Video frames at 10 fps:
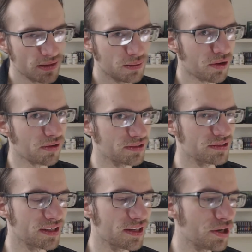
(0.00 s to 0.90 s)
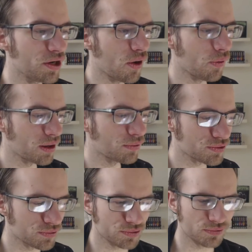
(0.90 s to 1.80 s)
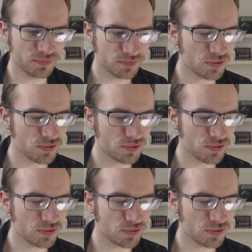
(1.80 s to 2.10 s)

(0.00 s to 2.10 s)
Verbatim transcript: in part because I didn't know, and I was also